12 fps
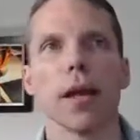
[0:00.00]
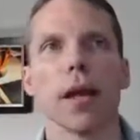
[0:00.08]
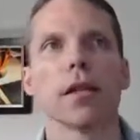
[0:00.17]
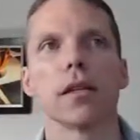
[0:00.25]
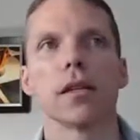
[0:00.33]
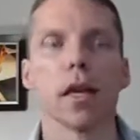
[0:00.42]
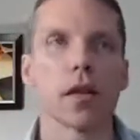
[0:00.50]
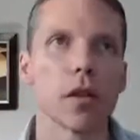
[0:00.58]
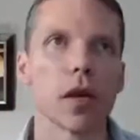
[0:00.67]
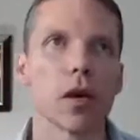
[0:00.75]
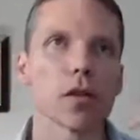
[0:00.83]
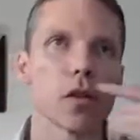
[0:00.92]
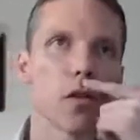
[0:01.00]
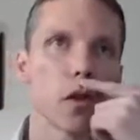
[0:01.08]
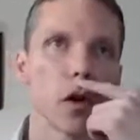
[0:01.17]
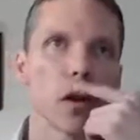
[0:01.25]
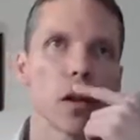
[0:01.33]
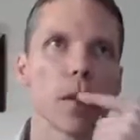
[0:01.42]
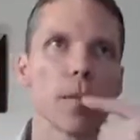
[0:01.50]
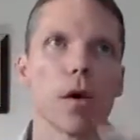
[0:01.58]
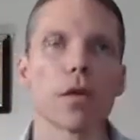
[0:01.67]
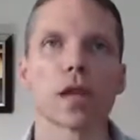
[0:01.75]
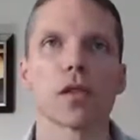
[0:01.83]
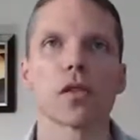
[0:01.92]
And then they also call up
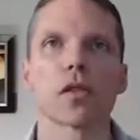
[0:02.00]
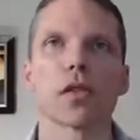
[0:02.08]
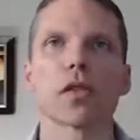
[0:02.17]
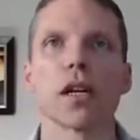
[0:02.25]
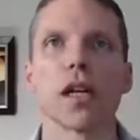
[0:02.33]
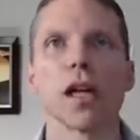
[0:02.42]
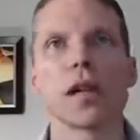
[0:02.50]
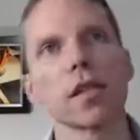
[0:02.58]
Homeland Security and they